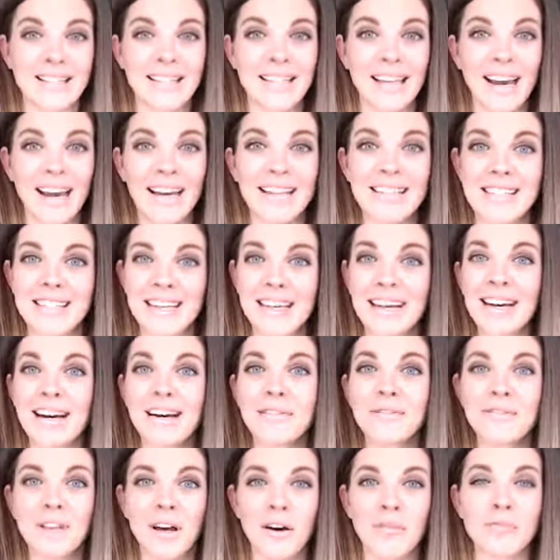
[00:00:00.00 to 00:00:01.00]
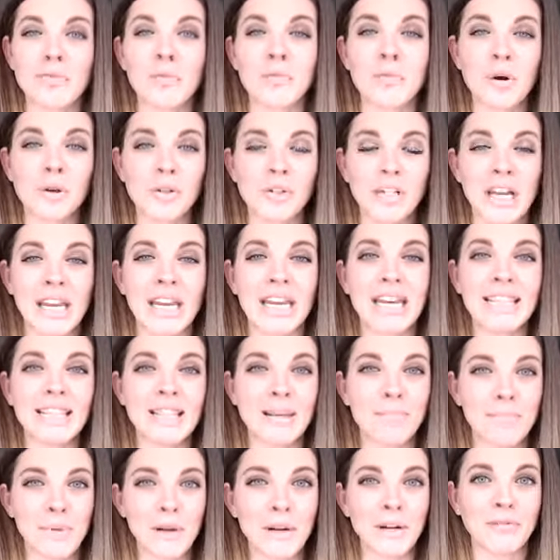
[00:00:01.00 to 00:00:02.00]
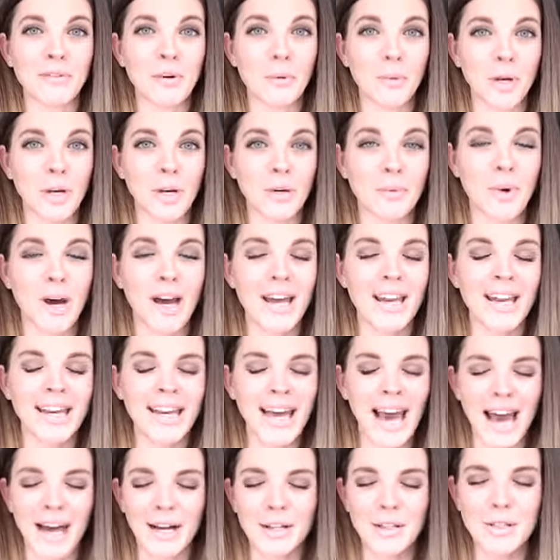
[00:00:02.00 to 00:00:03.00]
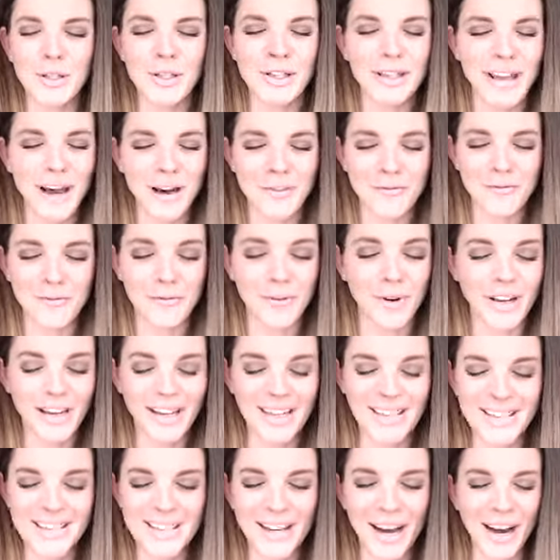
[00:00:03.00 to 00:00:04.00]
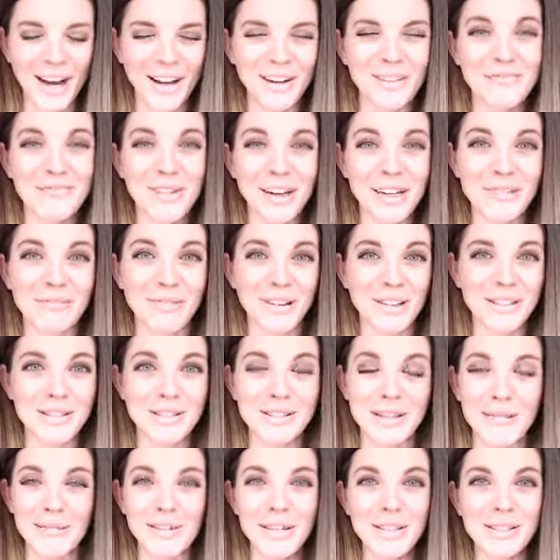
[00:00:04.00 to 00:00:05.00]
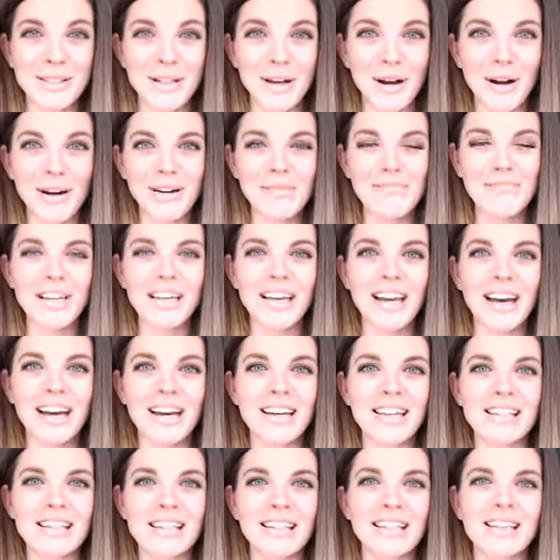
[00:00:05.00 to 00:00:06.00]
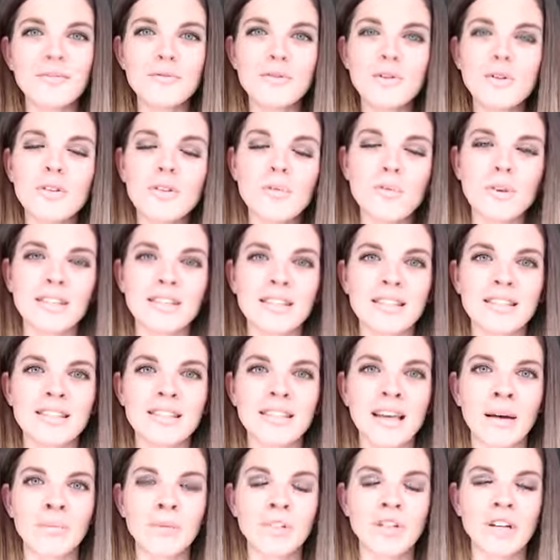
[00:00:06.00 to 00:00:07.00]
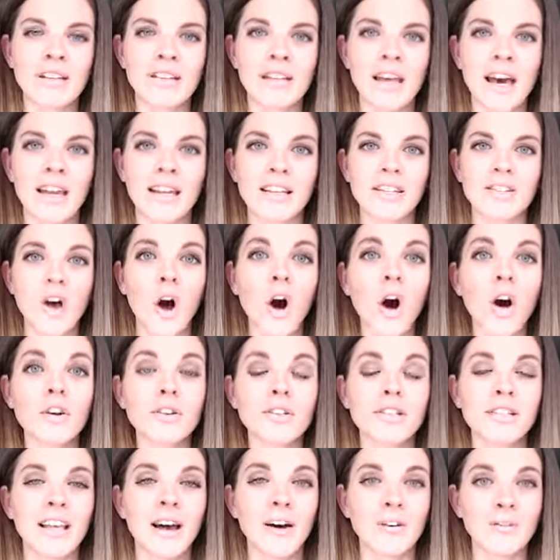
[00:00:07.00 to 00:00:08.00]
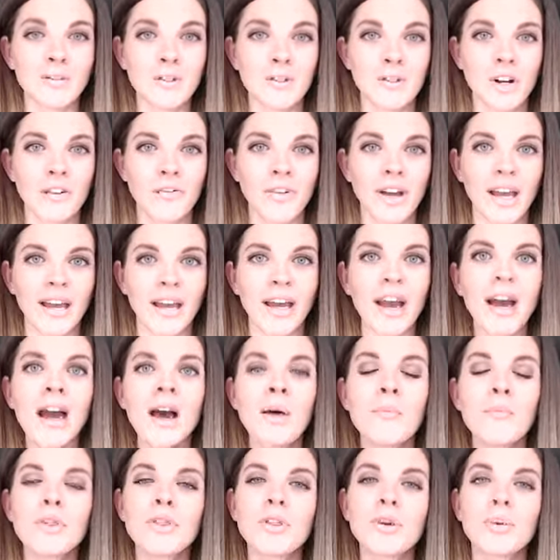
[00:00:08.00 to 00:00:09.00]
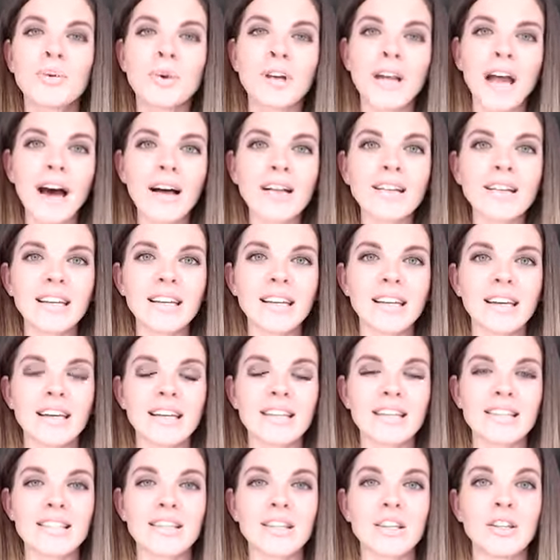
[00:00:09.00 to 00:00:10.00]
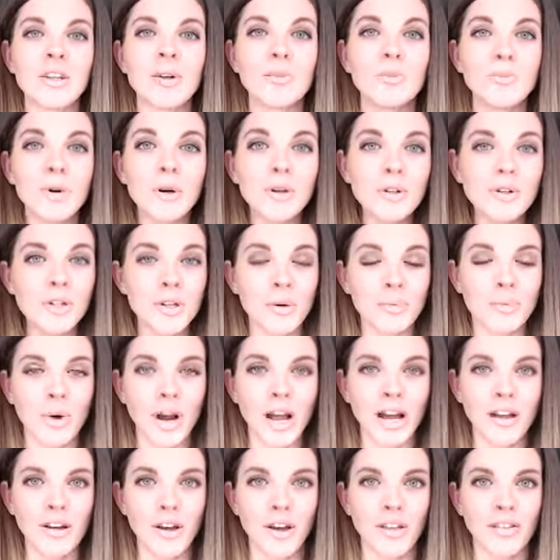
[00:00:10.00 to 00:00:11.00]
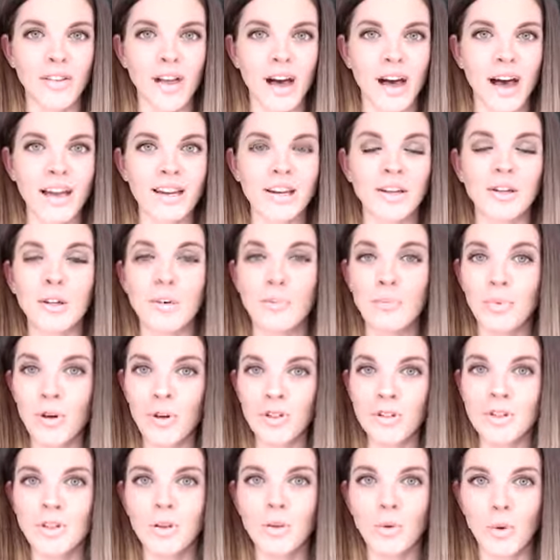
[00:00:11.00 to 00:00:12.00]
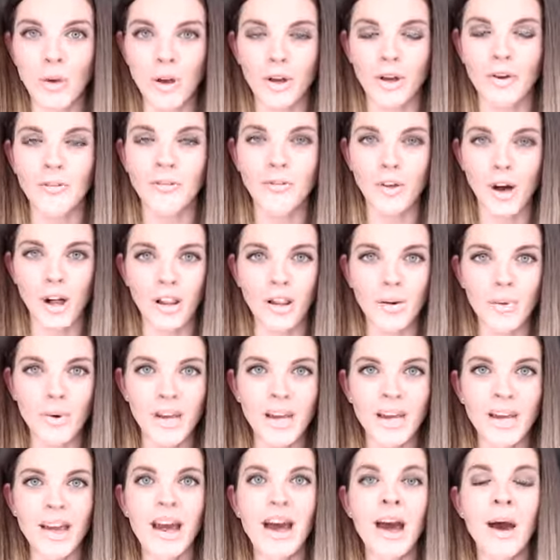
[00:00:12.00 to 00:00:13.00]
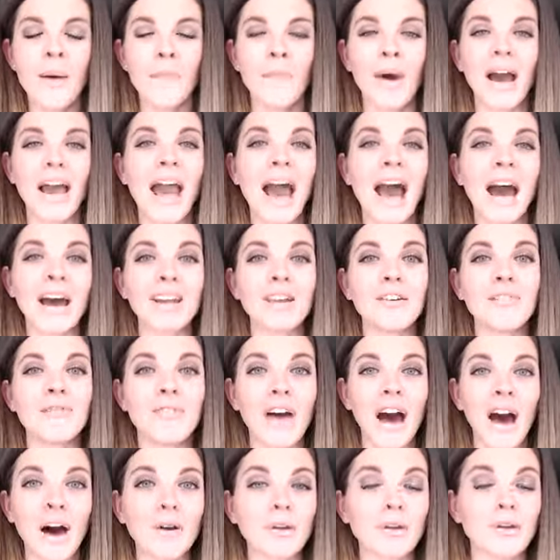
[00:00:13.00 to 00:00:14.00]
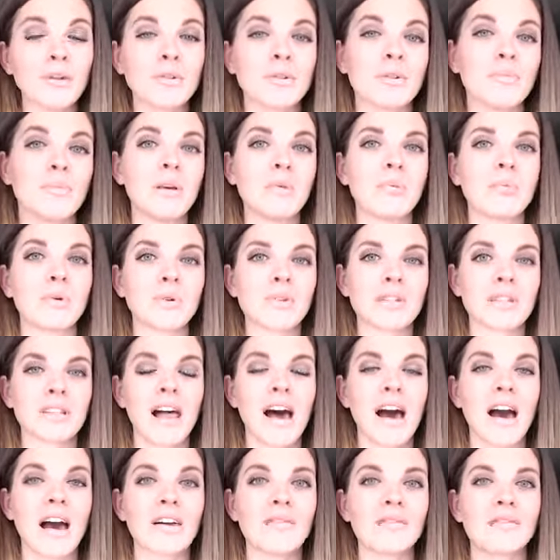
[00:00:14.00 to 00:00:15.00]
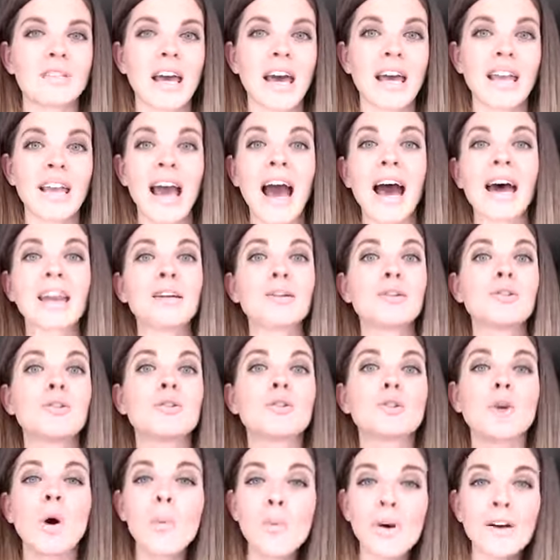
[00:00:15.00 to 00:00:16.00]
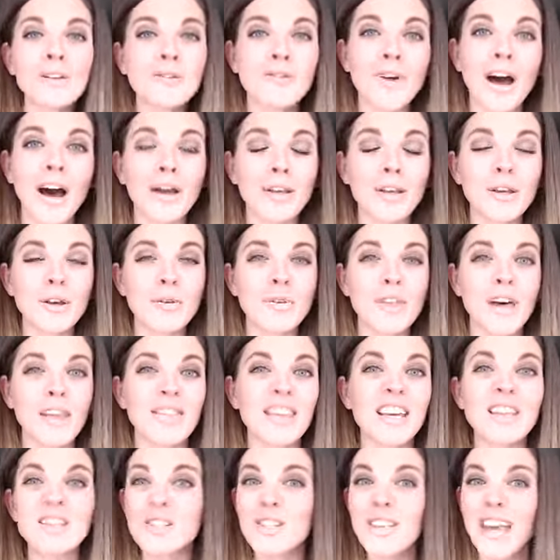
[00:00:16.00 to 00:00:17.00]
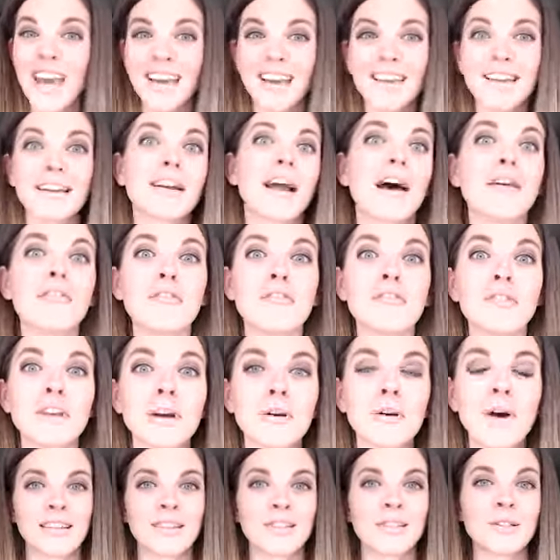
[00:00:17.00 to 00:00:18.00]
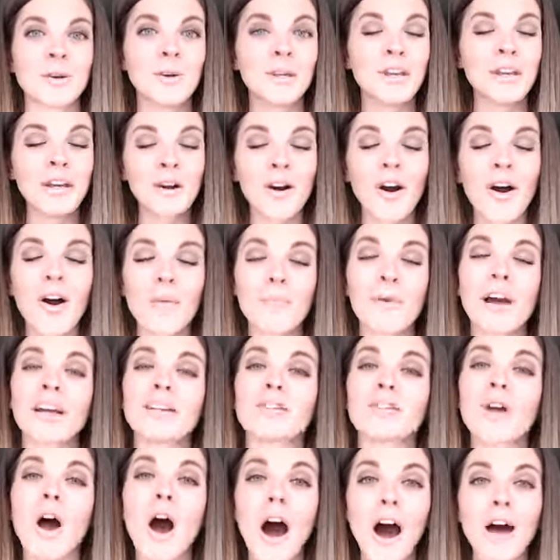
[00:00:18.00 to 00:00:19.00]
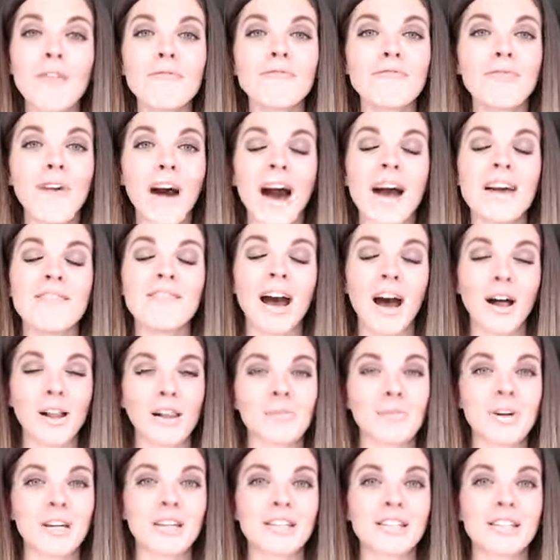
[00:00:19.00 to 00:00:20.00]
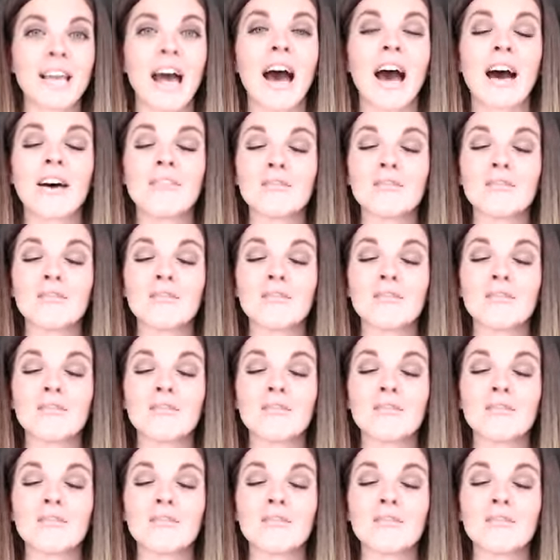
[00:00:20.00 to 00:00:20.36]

the idea of self-promotion is a bit of a weird one, and actually that phrase kind of makes my stomach turn because it gives you the misconception that it's all self-serving. But the reality is you build your brand online and you build a loyal following by adding value to people's lives and adding so much value that they just can't get enough of you. So here are my top 5 elements of